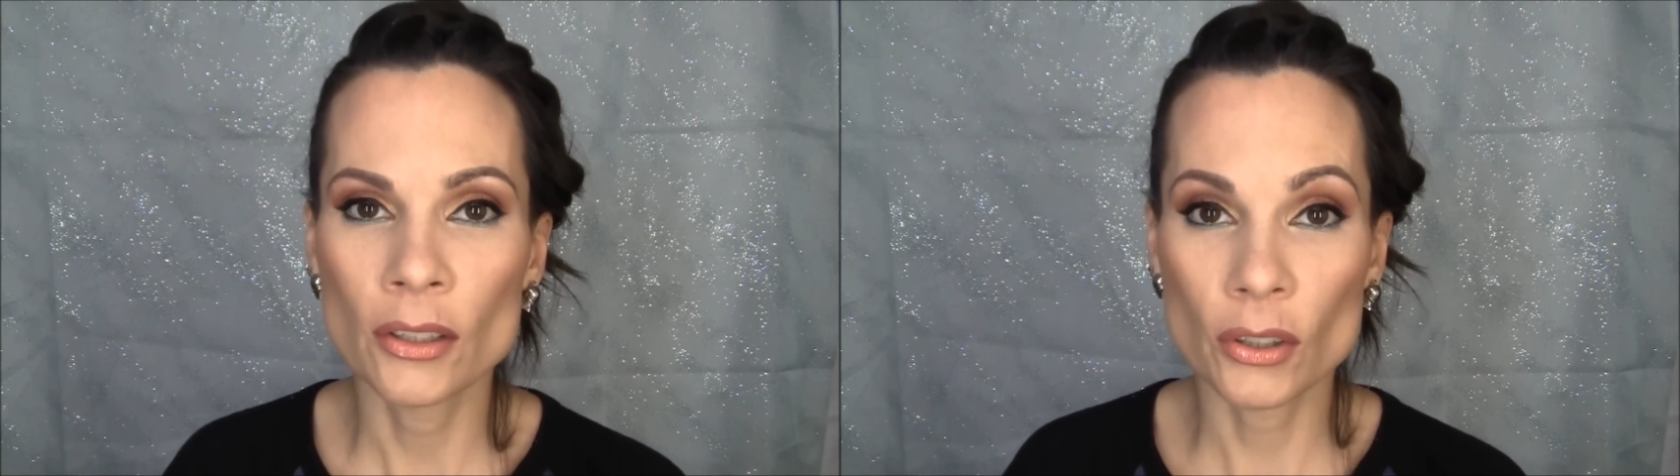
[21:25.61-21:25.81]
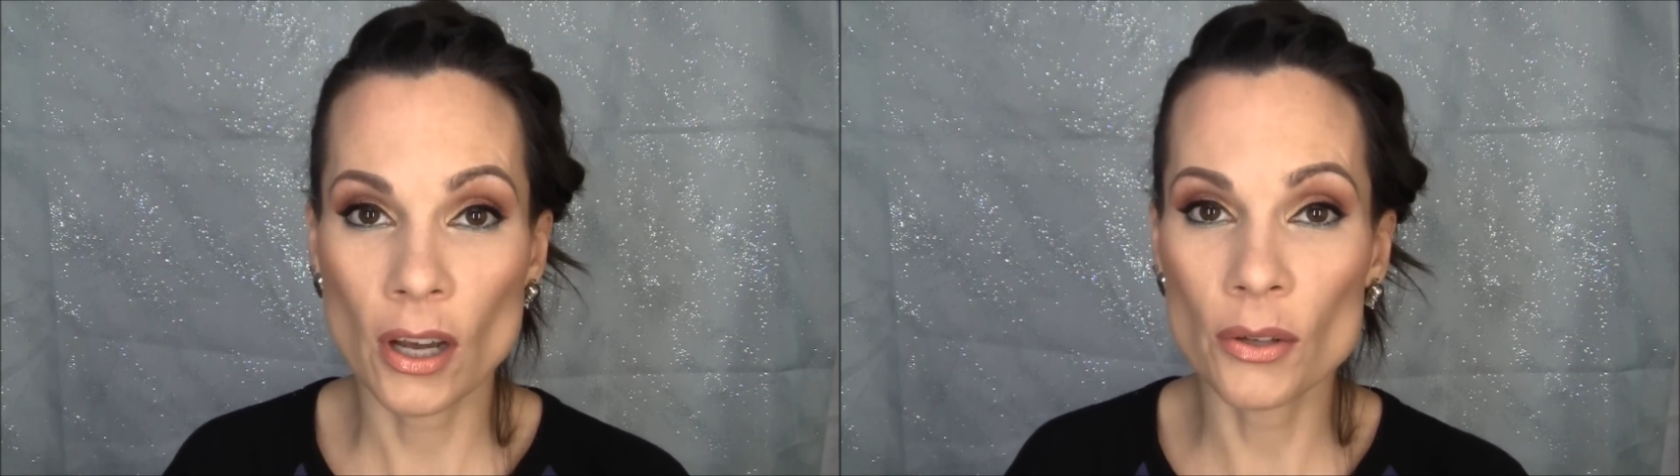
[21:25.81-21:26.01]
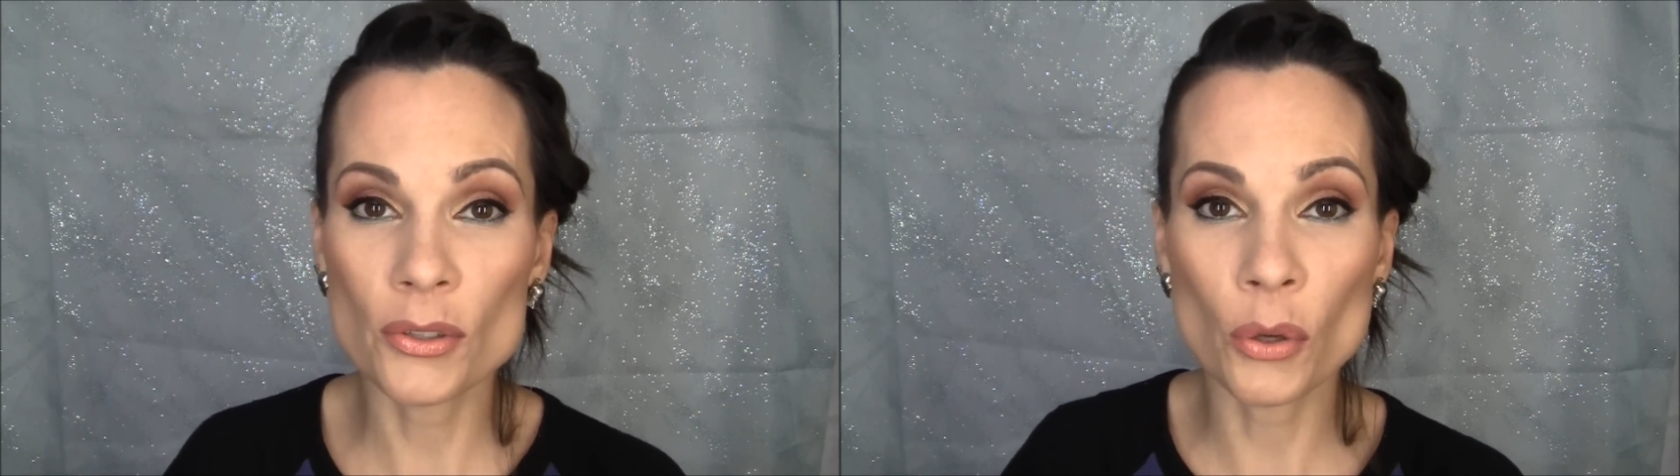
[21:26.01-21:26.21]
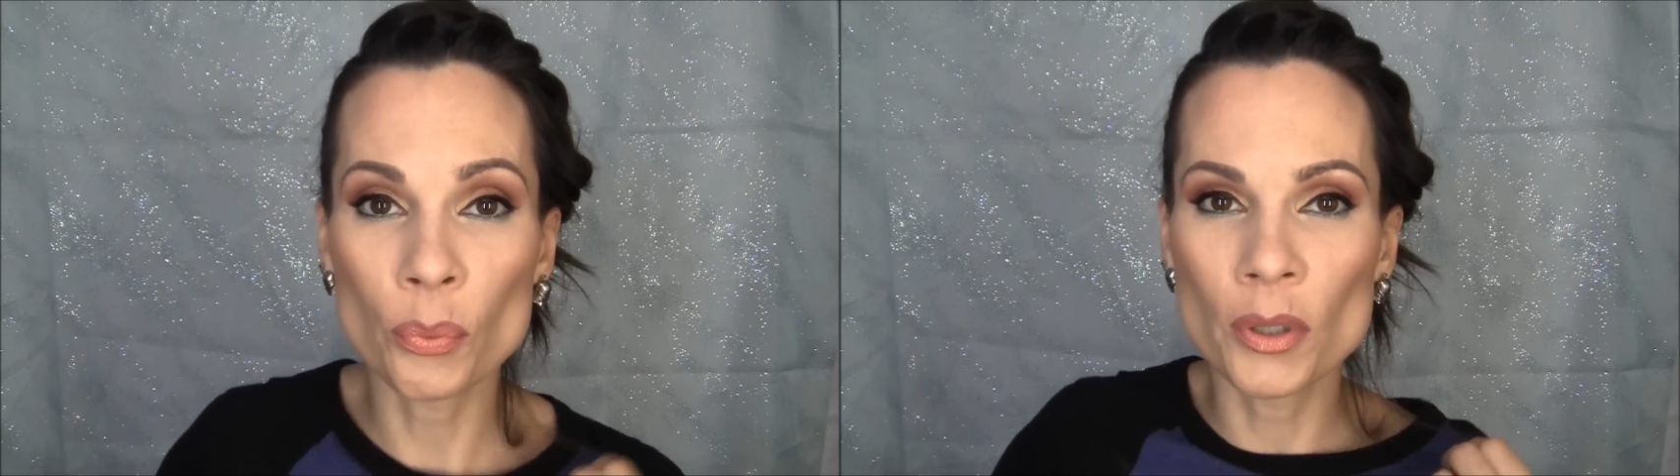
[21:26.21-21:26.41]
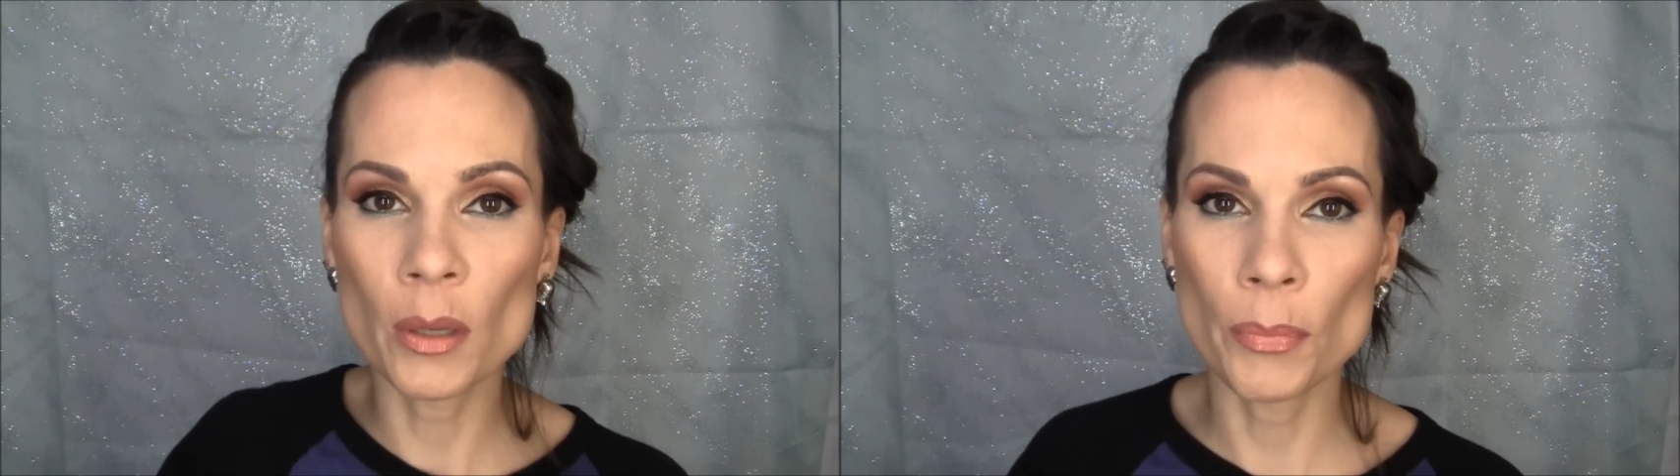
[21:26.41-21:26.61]
The colors are
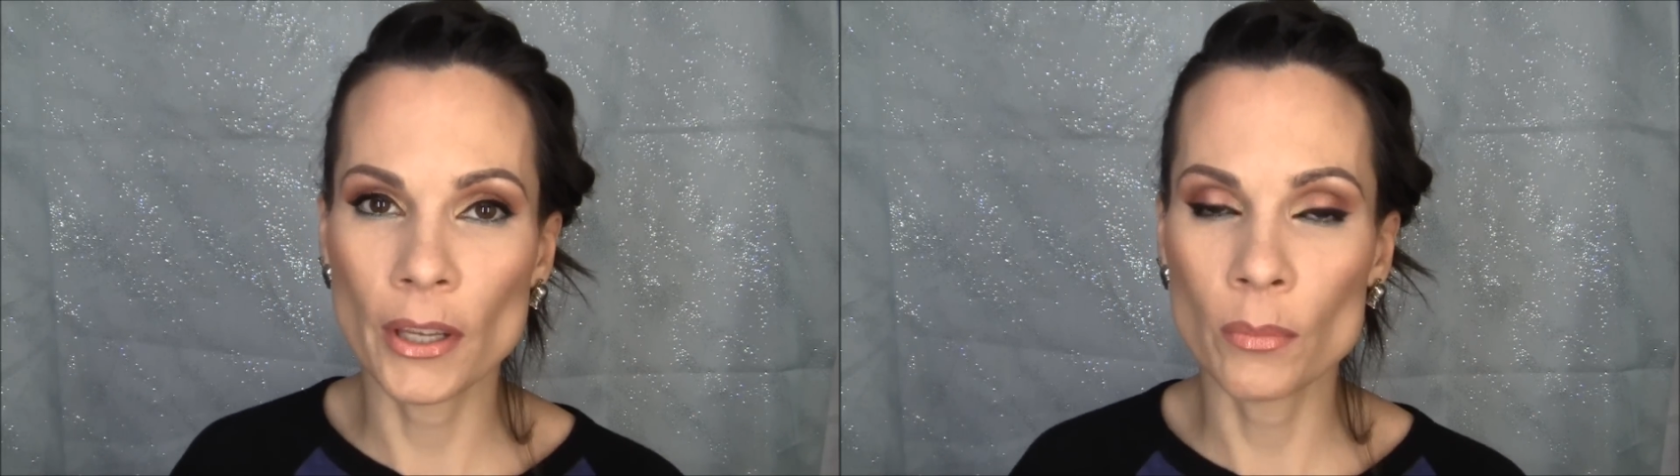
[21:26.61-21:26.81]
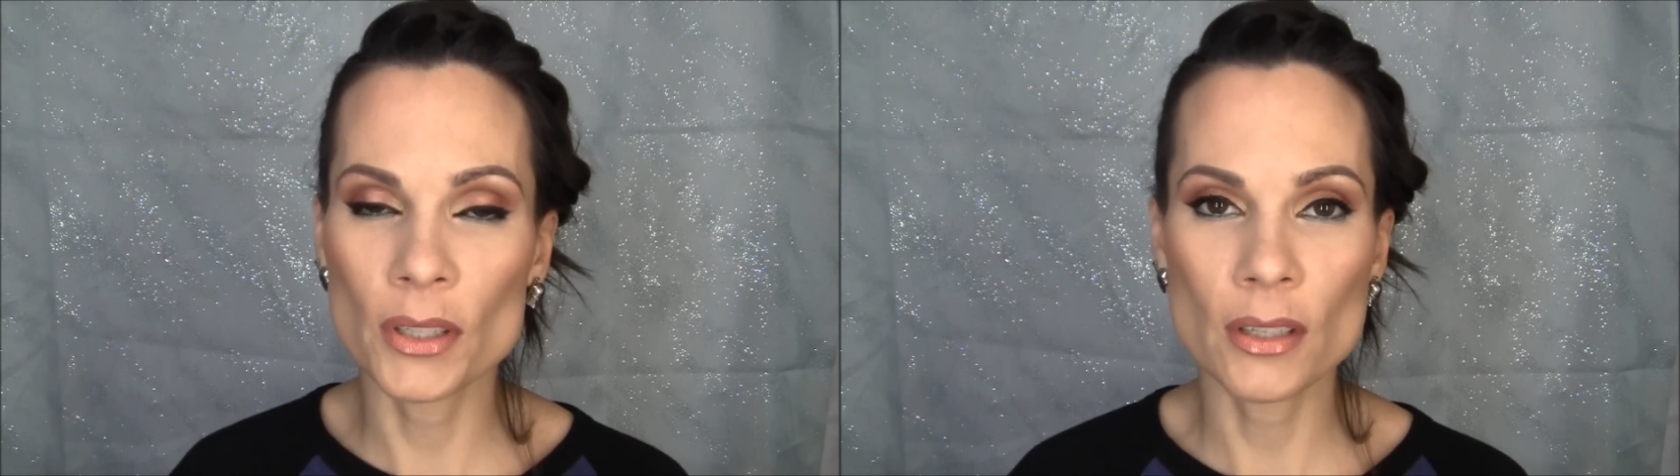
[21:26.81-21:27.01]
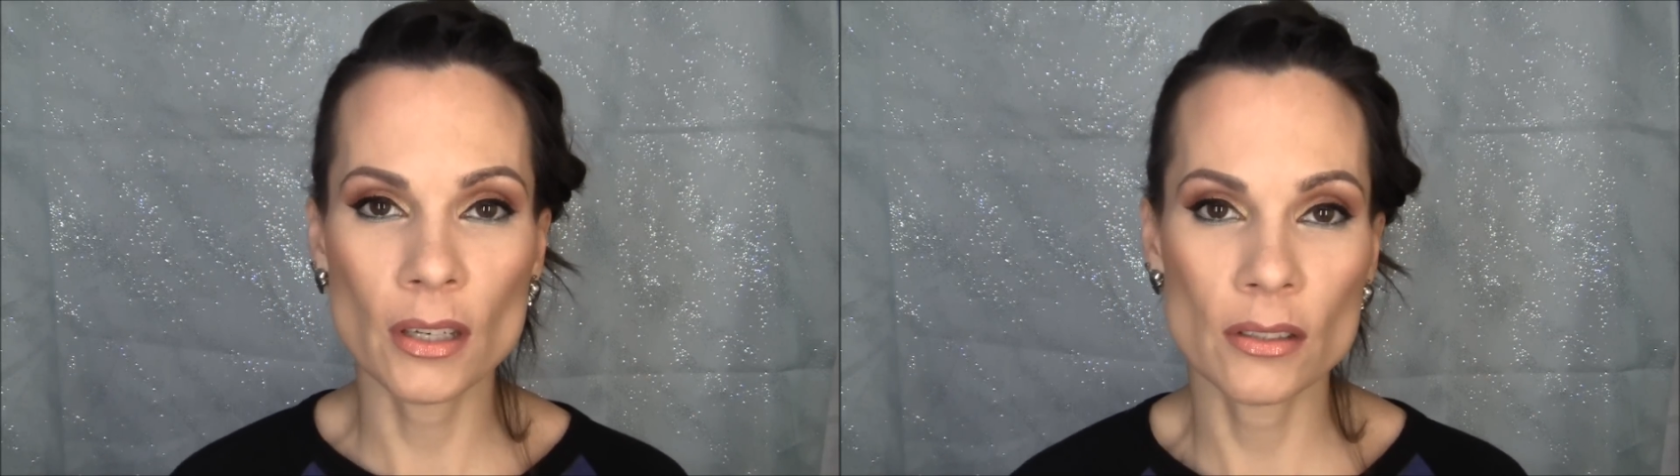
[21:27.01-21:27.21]
really pigmented.